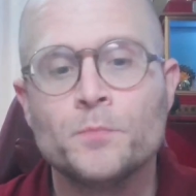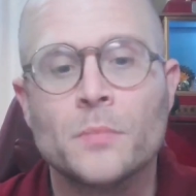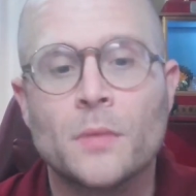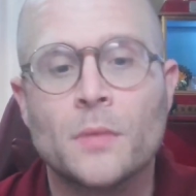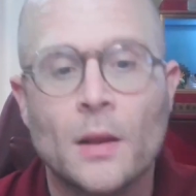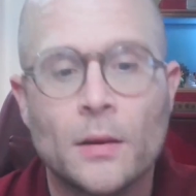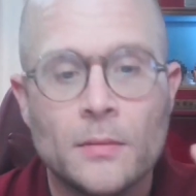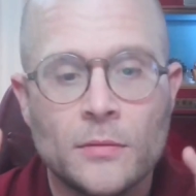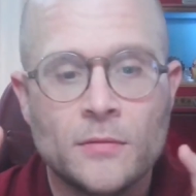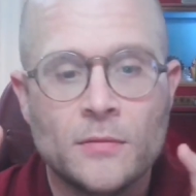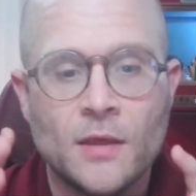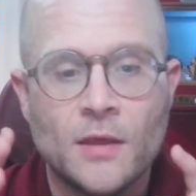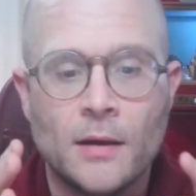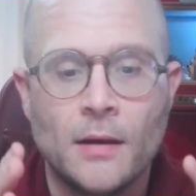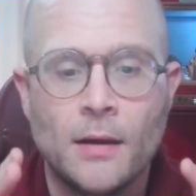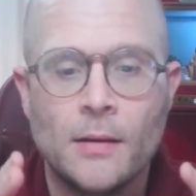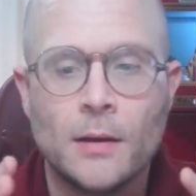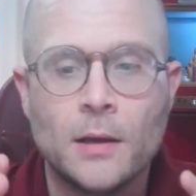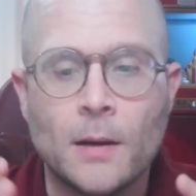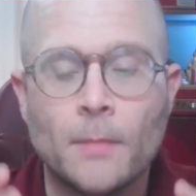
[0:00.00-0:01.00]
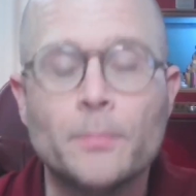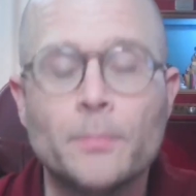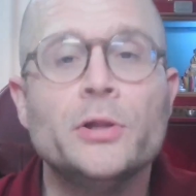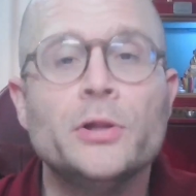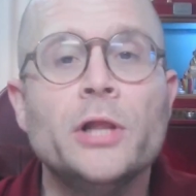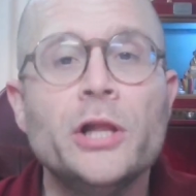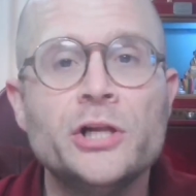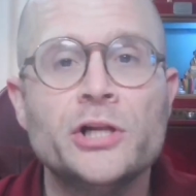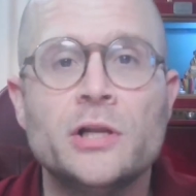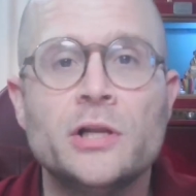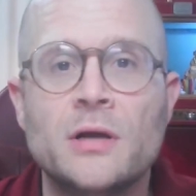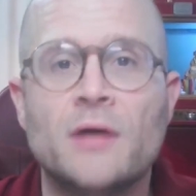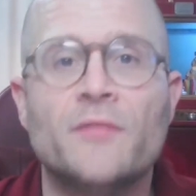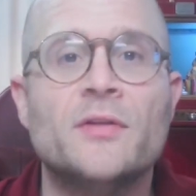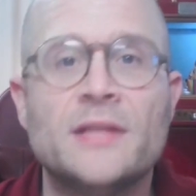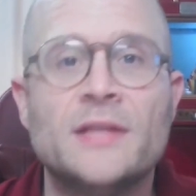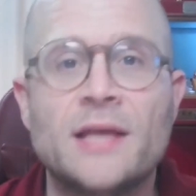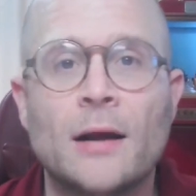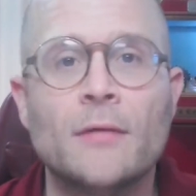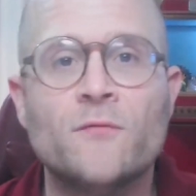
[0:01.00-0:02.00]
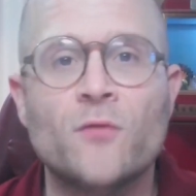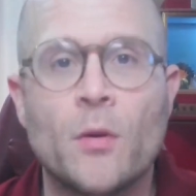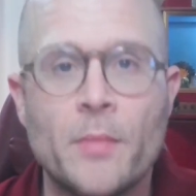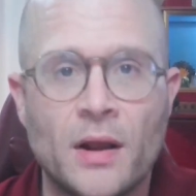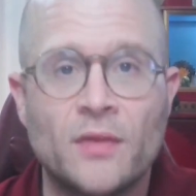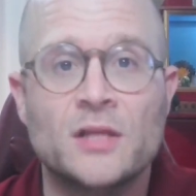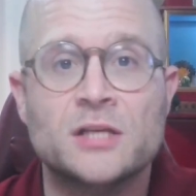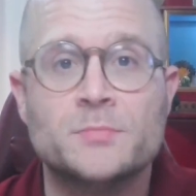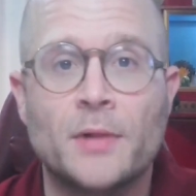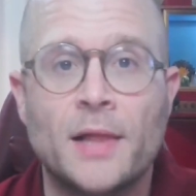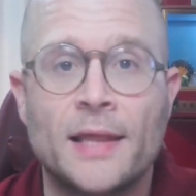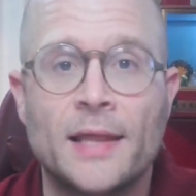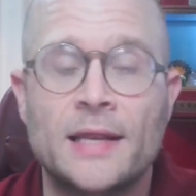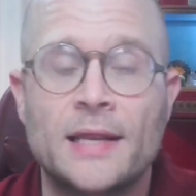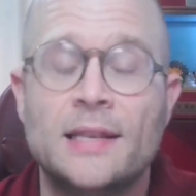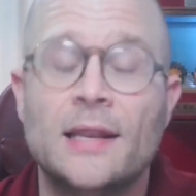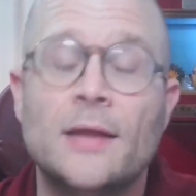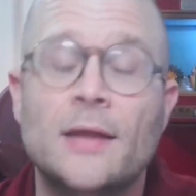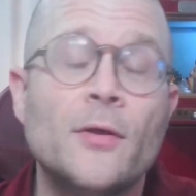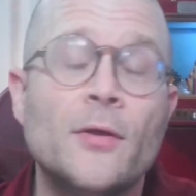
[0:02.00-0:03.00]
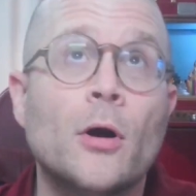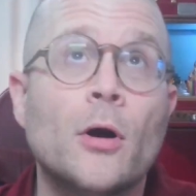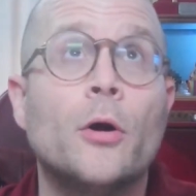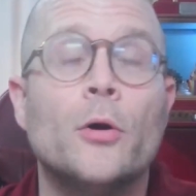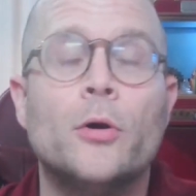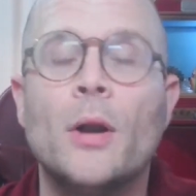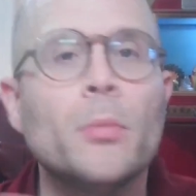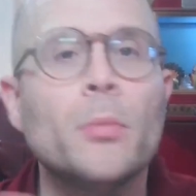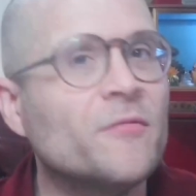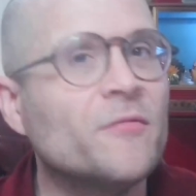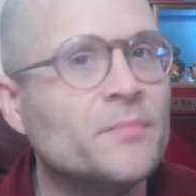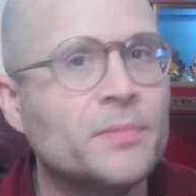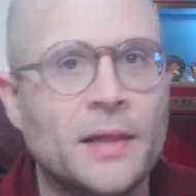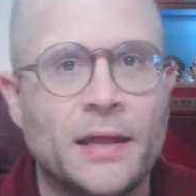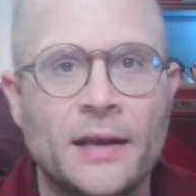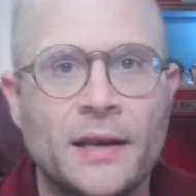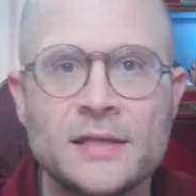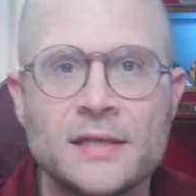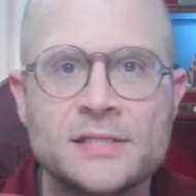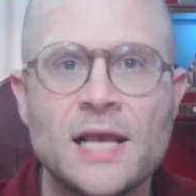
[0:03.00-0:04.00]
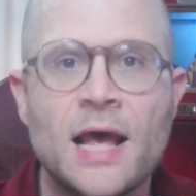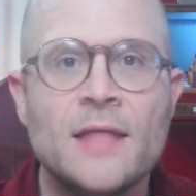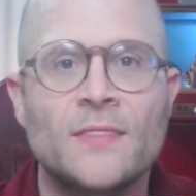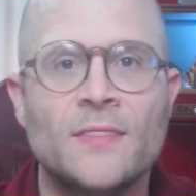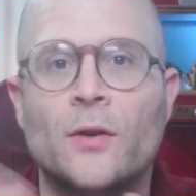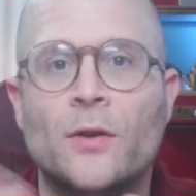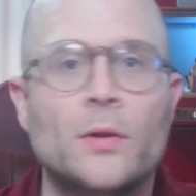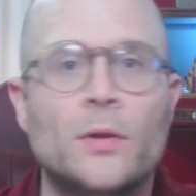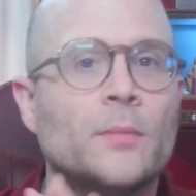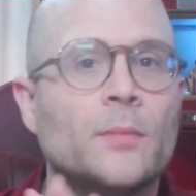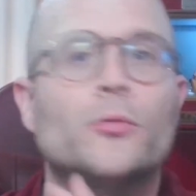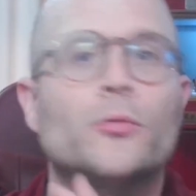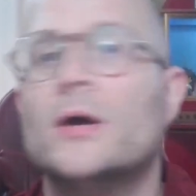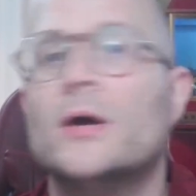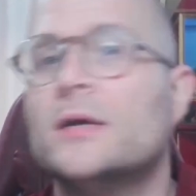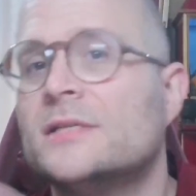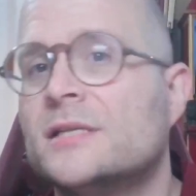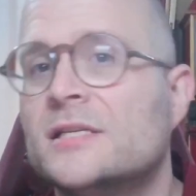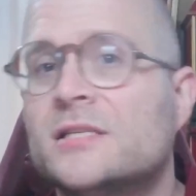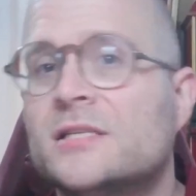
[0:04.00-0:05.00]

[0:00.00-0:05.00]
the completion of the terraforming of this planet. Now, there are a number of planets that are in the process of